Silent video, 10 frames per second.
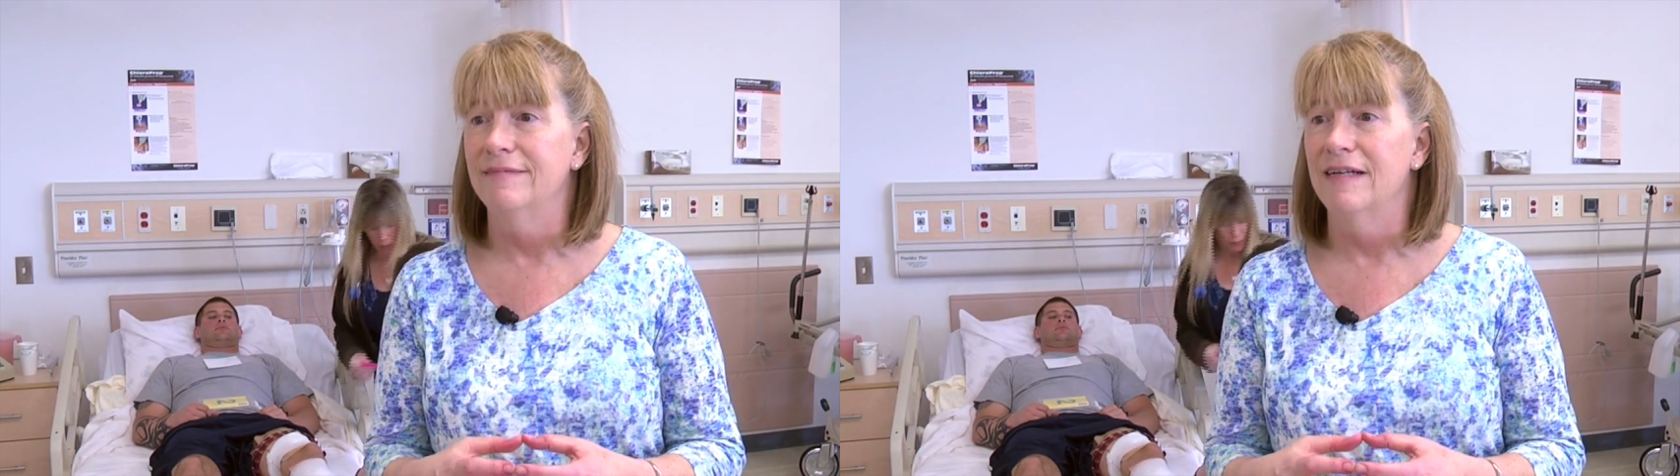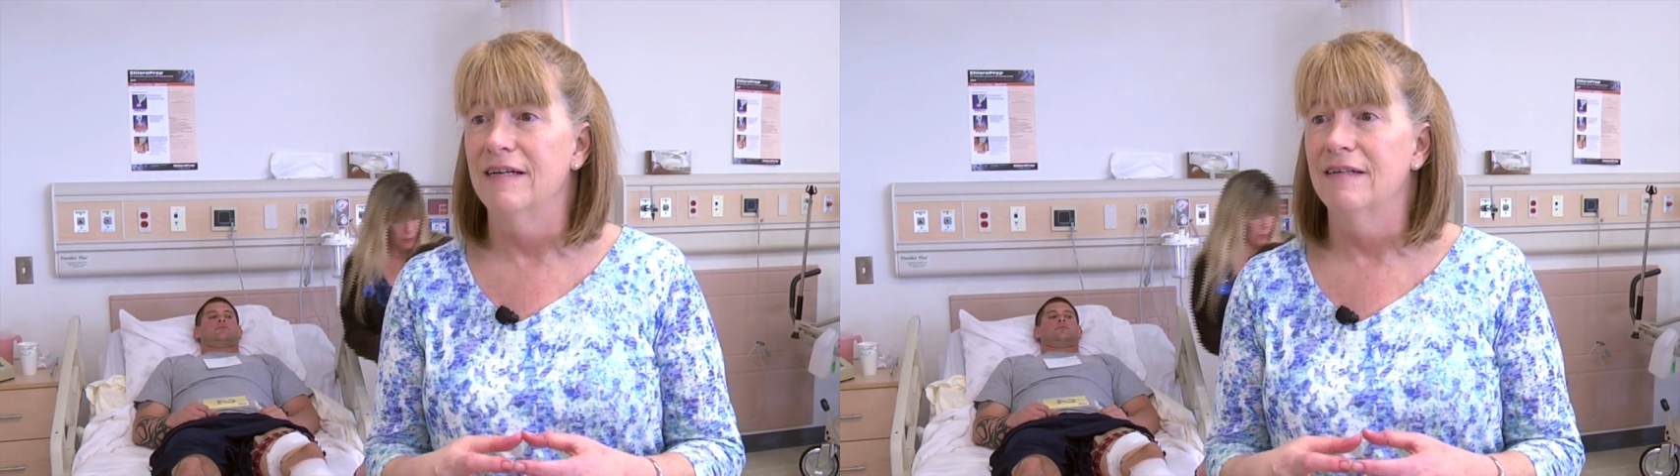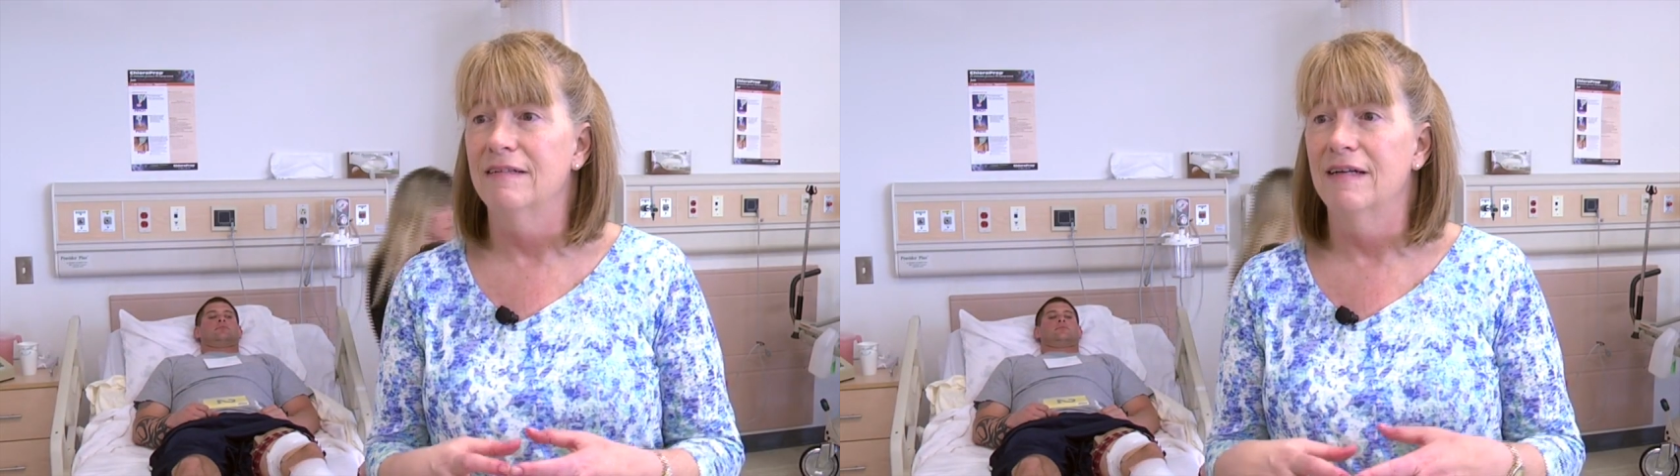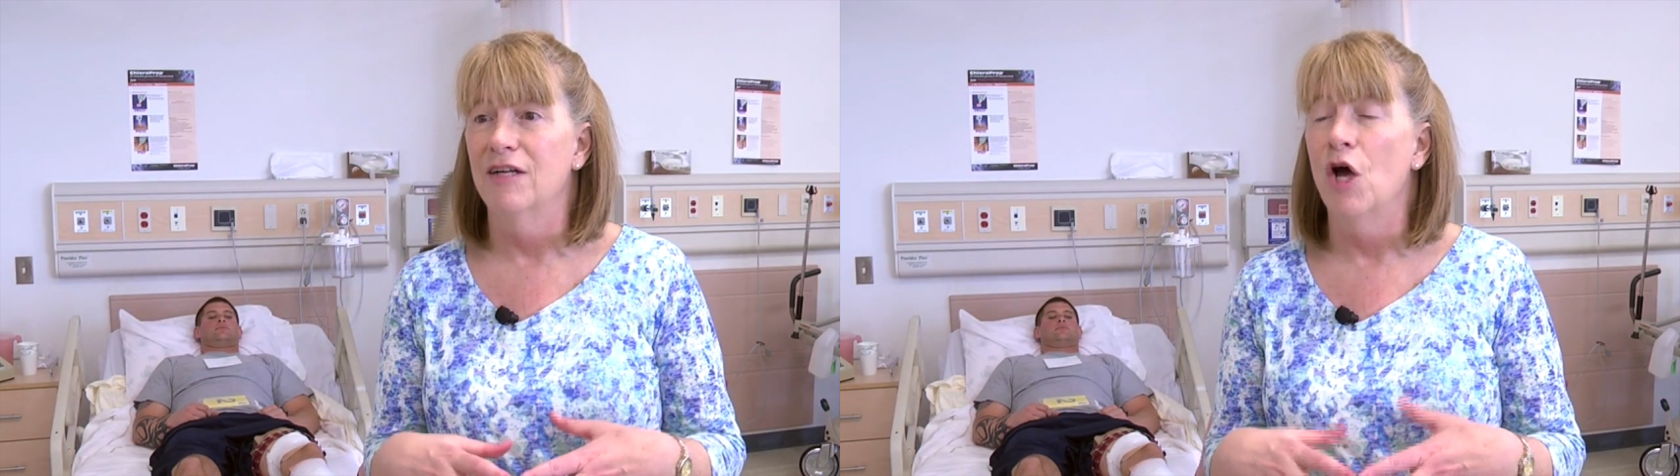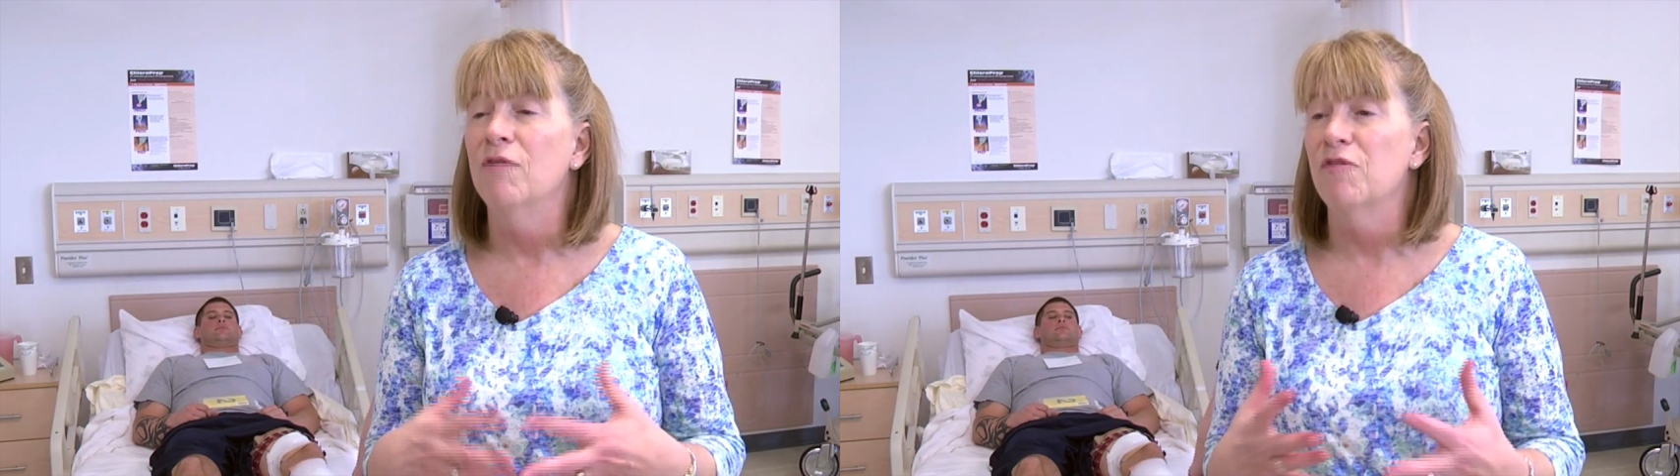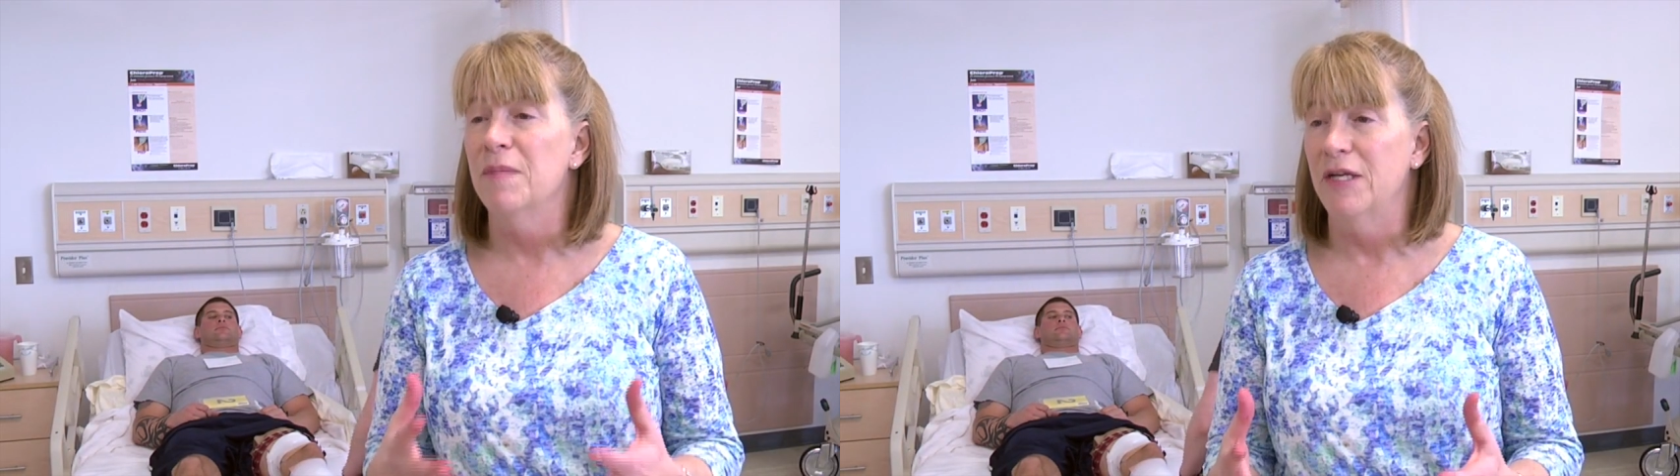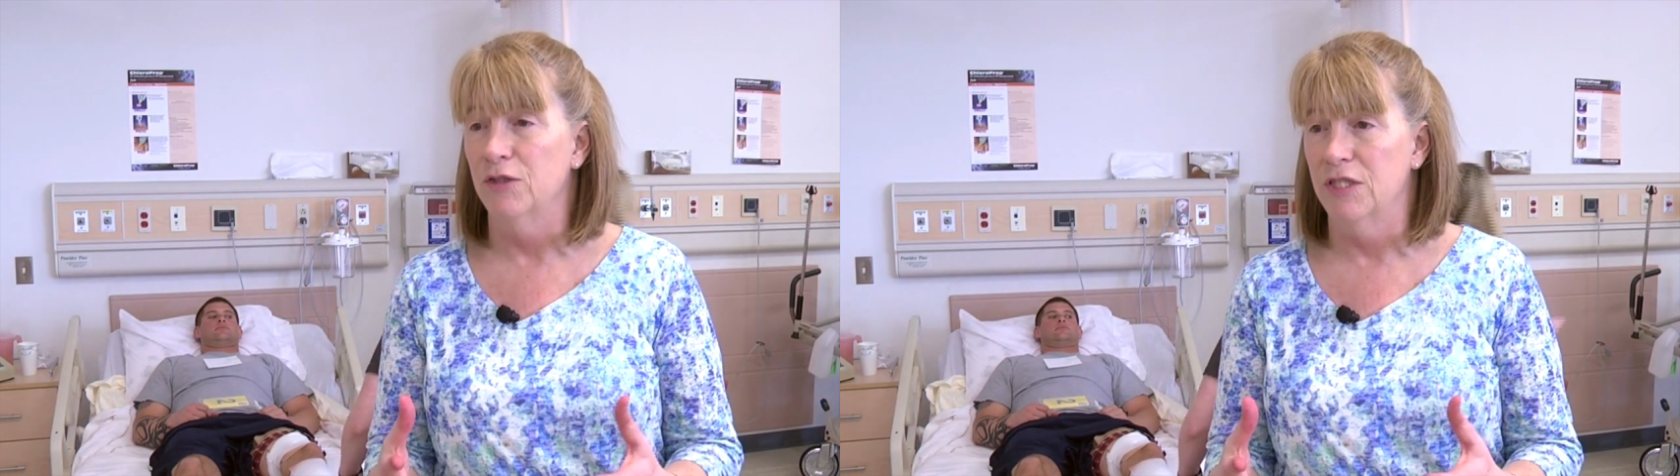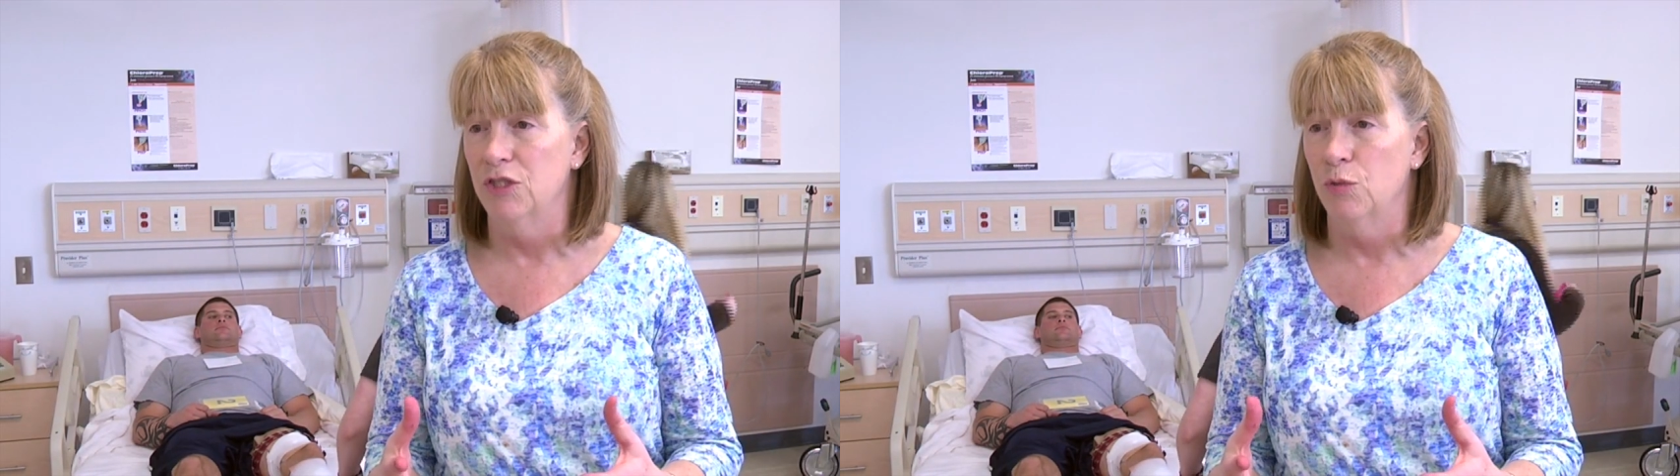an unfamiliar
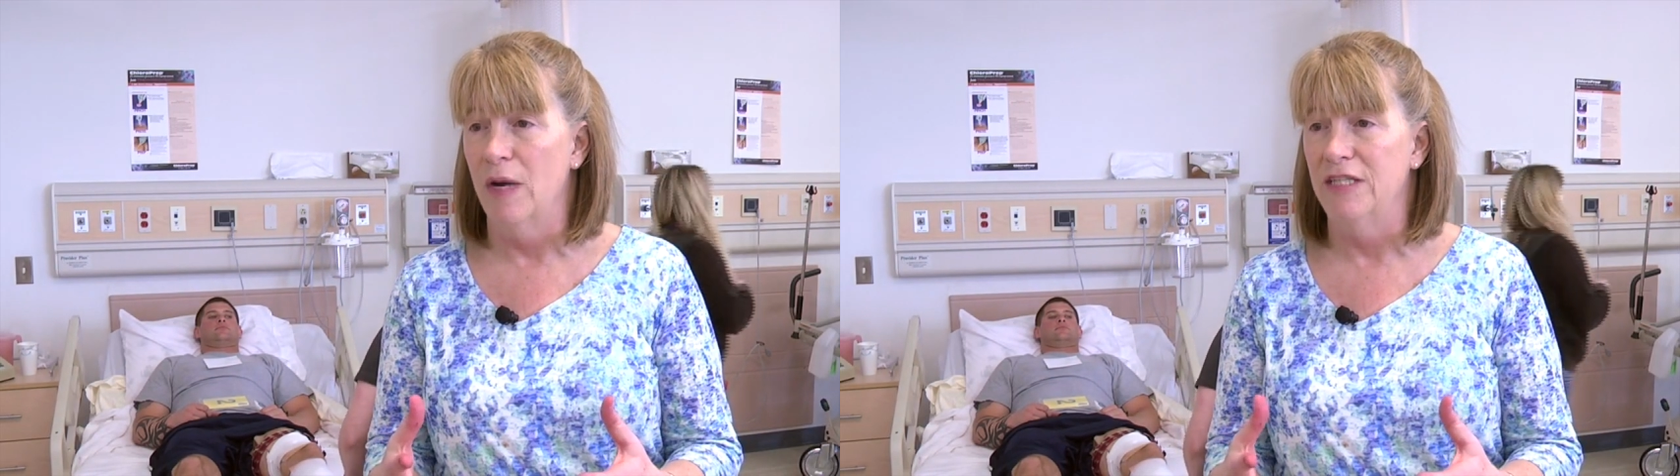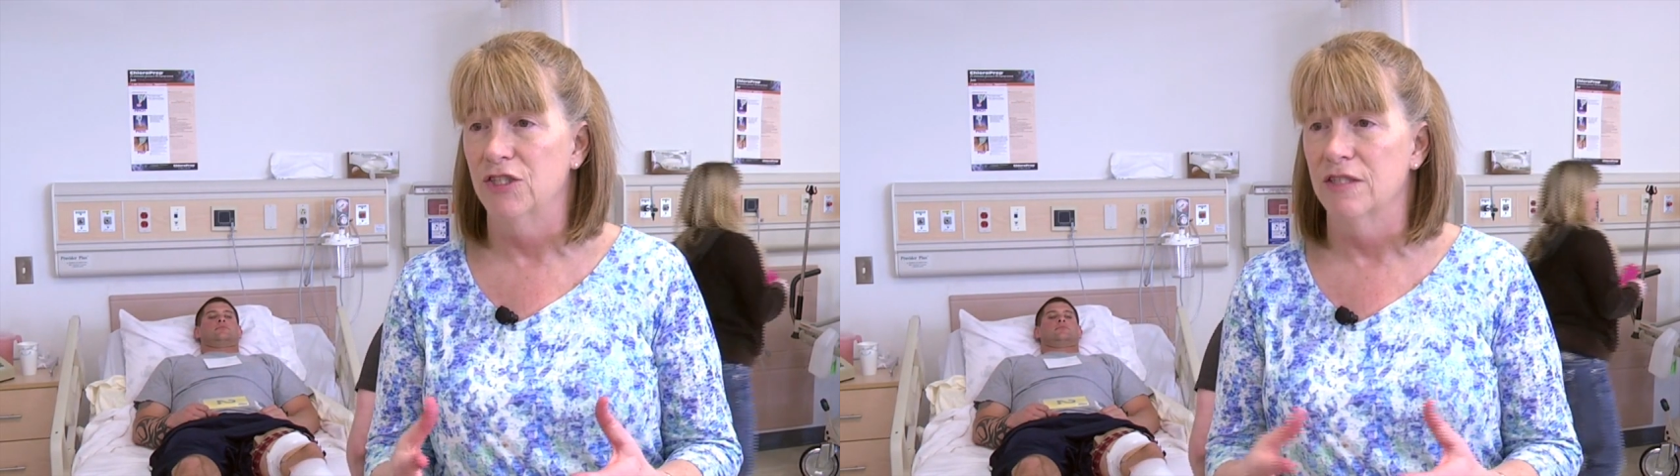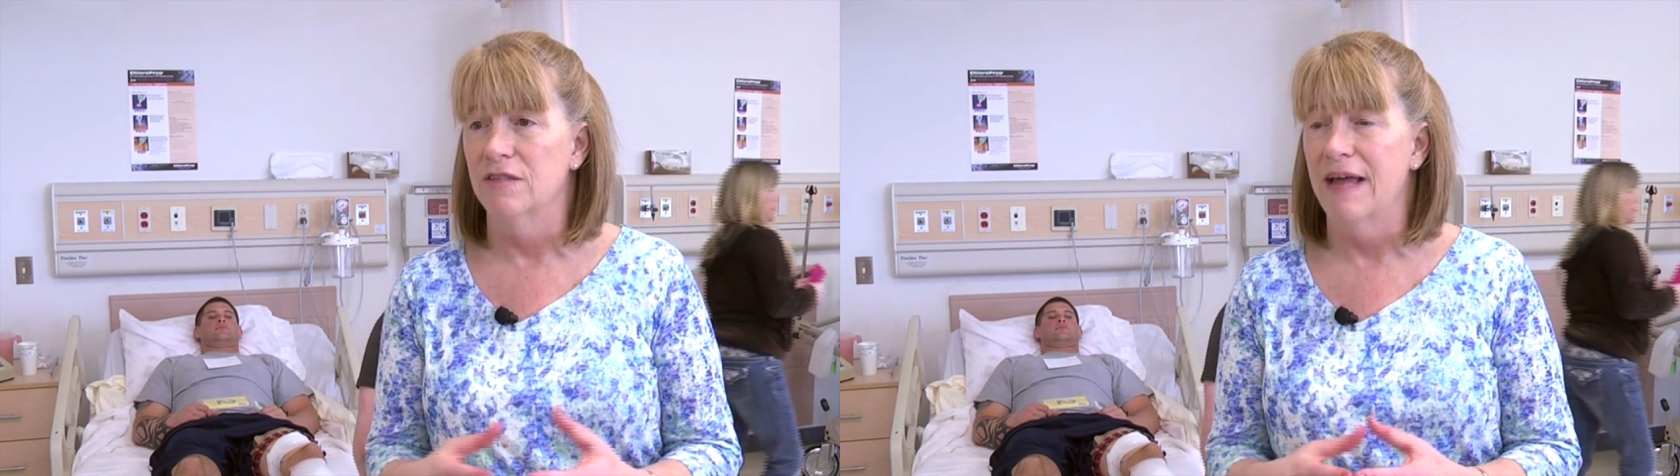situation.